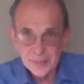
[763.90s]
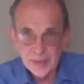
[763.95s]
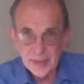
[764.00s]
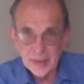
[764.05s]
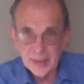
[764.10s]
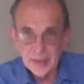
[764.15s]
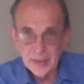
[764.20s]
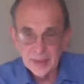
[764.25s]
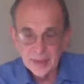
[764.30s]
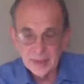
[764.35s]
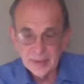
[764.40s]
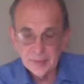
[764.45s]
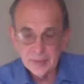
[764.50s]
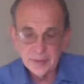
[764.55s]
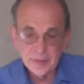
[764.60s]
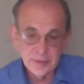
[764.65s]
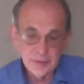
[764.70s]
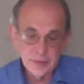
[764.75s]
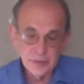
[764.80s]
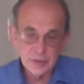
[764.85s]
And I
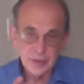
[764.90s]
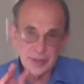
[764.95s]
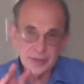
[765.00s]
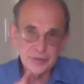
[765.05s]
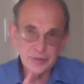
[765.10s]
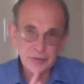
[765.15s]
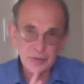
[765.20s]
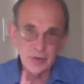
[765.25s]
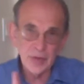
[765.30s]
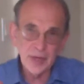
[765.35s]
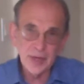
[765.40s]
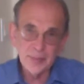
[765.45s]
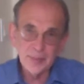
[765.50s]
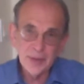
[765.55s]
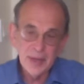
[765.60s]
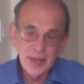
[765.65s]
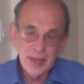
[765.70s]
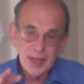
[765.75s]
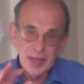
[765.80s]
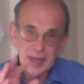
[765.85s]
transcribe
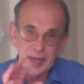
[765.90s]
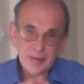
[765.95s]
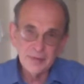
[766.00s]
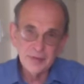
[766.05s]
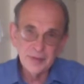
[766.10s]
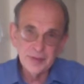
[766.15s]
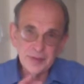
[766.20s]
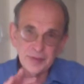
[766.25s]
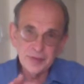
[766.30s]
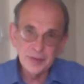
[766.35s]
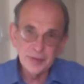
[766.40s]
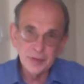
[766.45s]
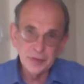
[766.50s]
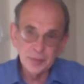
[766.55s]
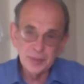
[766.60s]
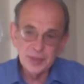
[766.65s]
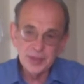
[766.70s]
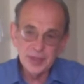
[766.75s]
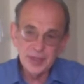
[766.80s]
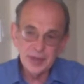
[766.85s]
every single
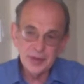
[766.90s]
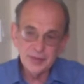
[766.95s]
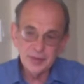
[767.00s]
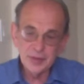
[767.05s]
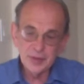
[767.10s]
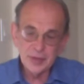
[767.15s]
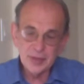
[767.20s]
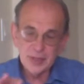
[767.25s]
behavior